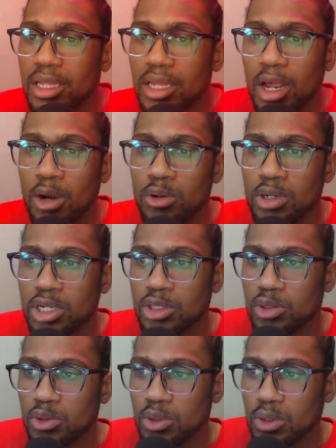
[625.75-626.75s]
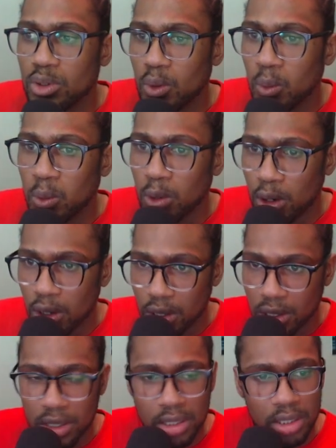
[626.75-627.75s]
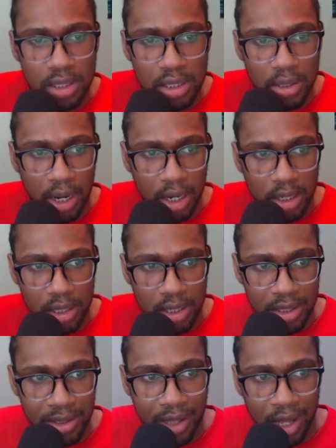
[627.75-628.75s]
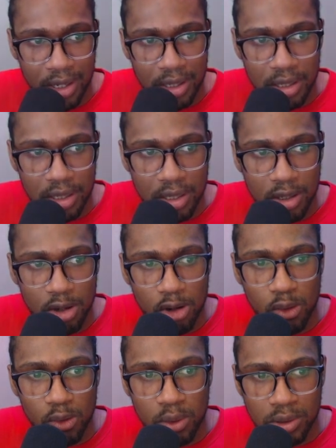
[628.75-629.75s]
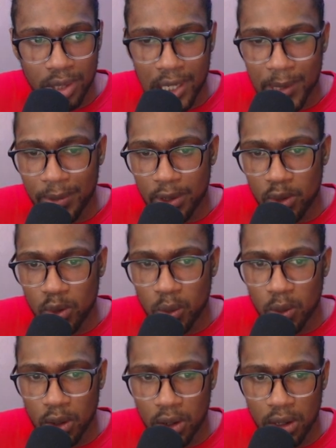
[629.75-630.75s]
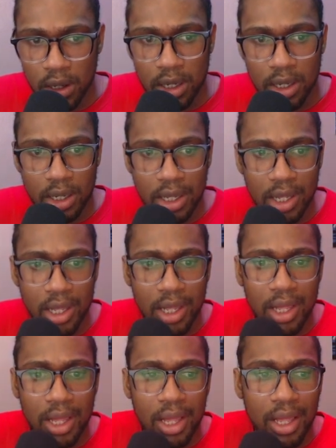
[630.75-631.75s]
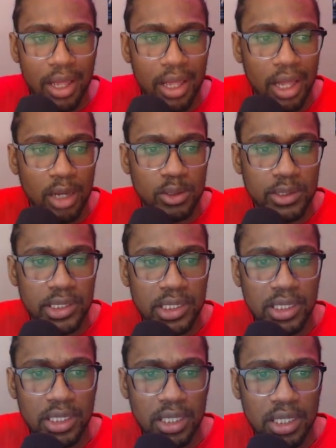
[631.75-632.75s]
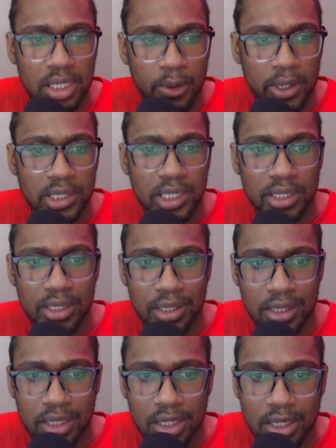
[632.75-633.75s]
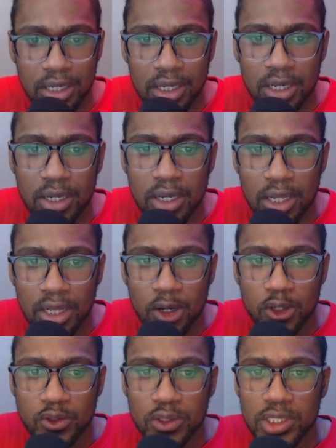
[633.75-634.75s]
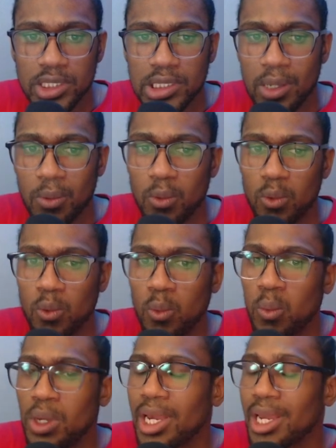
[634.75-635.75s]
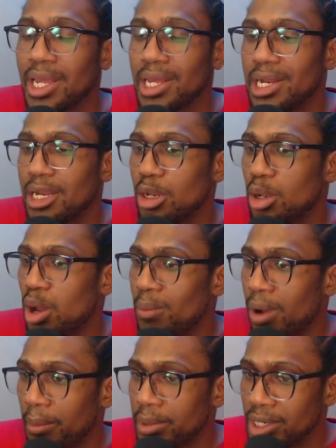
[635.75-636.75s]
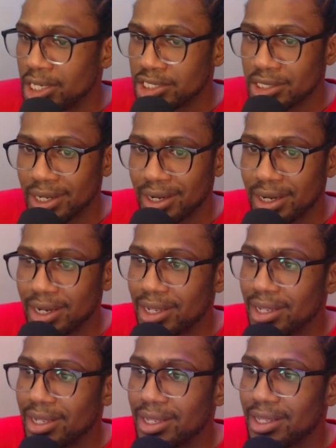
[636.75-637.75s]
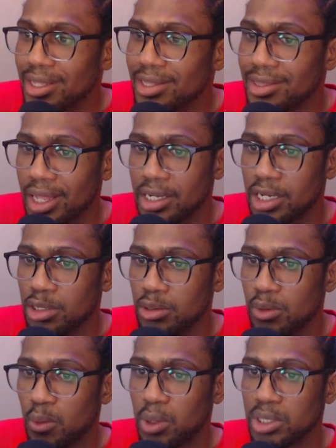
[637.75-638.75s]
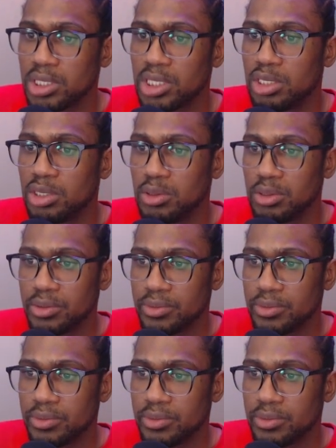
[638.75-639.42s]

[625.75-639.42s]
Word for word: look into the wall, like that hole that they made in the wall. And you see what they did. They also did some wicked abomination that they do. What did they do?